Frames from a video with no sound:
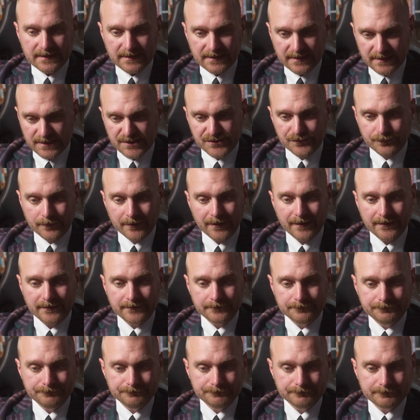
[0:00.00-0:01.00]

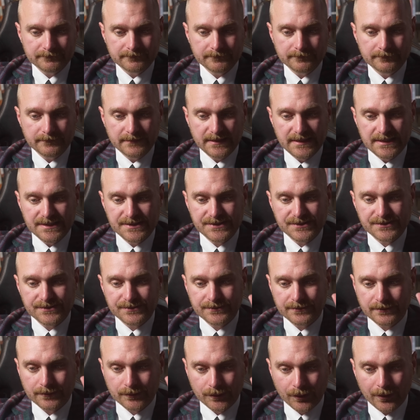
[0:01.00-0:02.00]
Israel
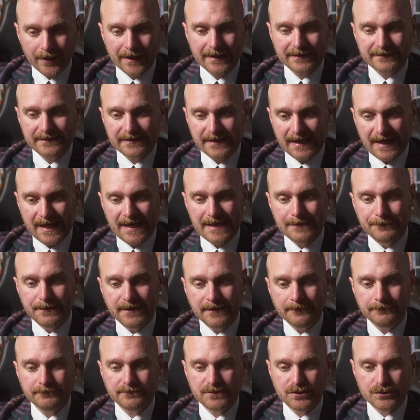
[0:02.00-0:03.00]
is likely
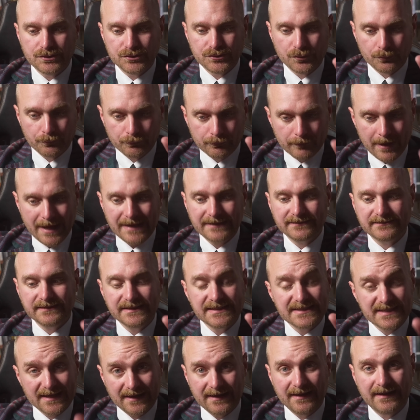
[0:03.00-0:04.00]
aiming to
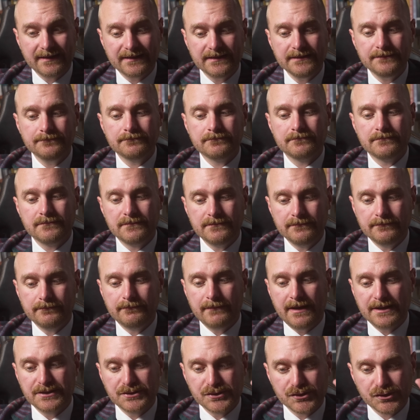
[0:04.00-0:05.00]
directly target
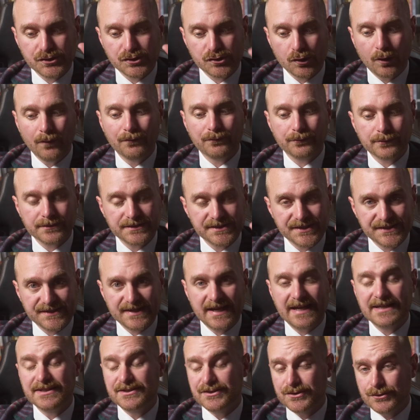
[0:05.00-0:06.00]
a sovereign
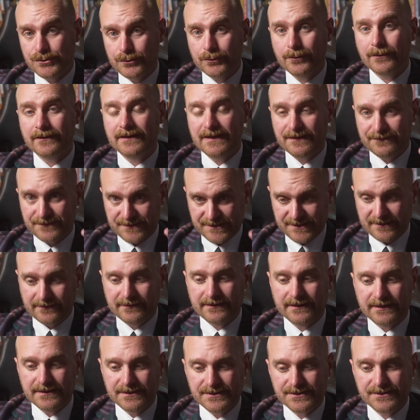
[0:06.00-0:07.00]
state's nuclear
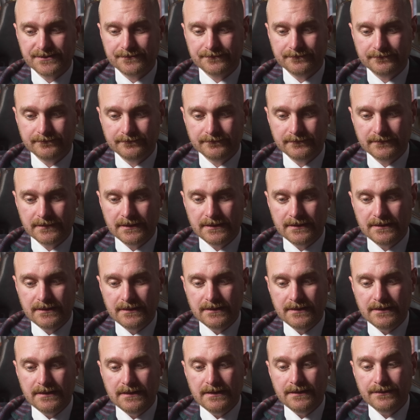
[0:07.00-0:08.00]
facilities.
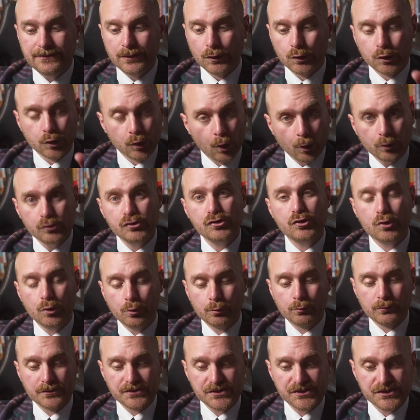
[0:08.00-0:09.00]
The
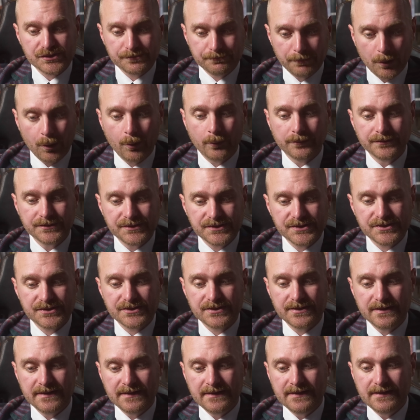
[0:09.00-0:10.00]
logical
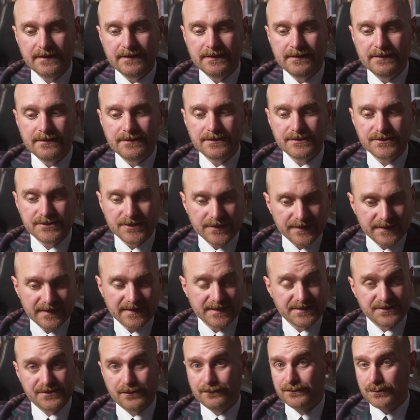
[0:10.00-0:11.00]
response to
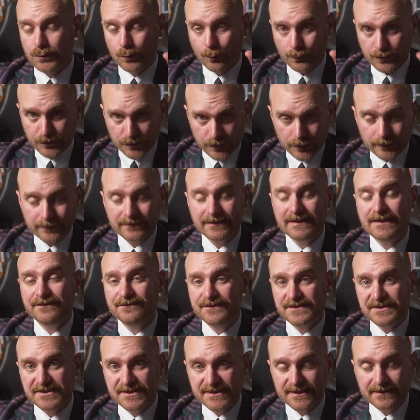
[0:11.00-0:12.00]
this, of your nuclear
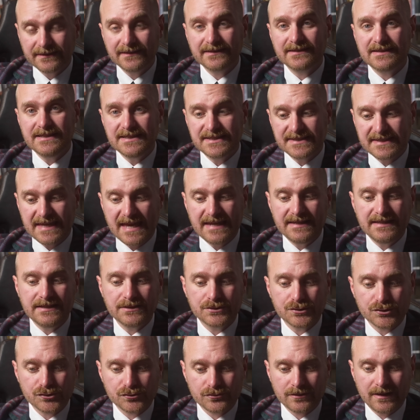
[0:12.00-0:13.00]
facilities getting
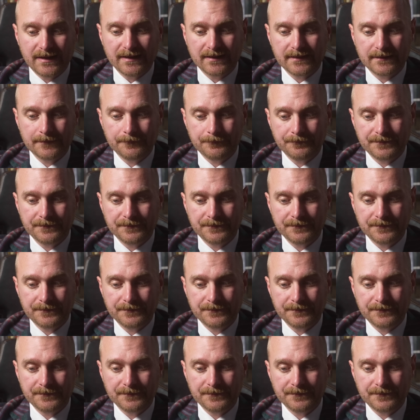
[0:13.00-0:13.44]
struck,